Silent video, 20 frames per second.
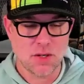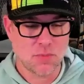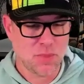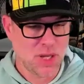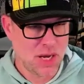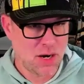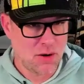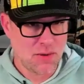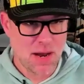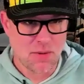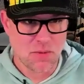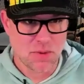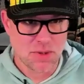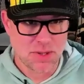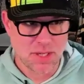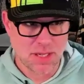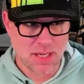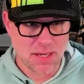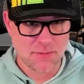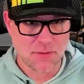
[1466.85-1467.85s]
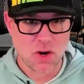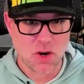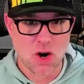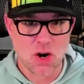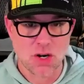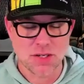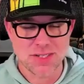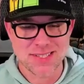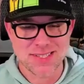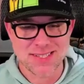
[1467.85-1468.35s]
you play around with the gift
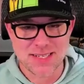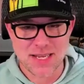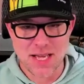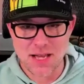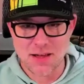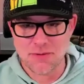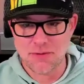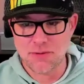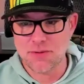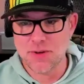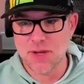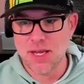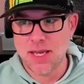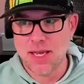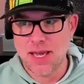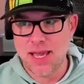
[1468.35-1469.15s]
card stuff